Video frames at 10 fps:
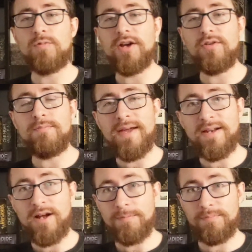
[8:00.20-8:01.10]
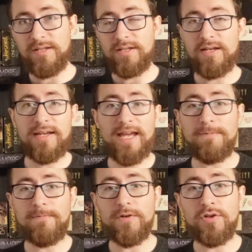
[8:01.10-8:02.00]
why you may not be a
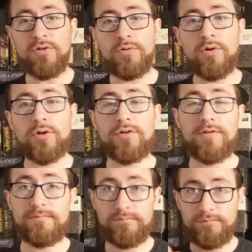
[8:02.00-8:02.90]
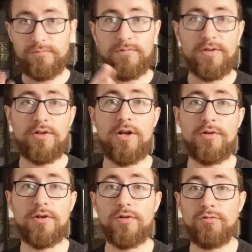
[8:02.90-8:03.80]
game for you or
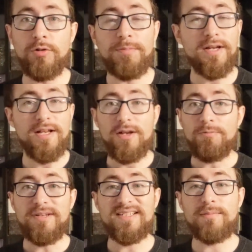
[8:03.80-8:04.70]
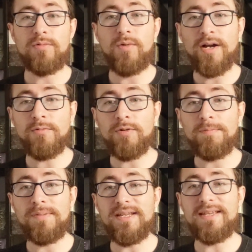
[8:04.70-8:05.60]
your group, reason number 1
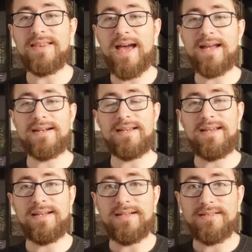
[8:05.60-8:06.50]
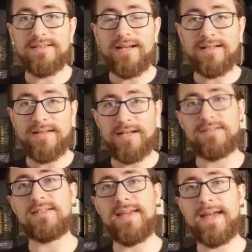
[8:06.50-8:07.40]
would be that it is a
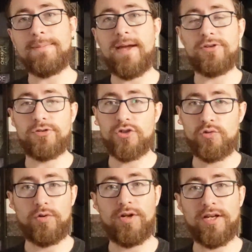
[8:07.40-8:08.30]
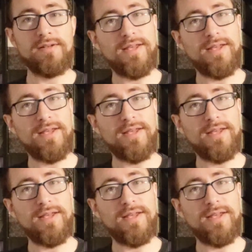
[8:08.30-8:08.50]
legacy game and you're destroying it.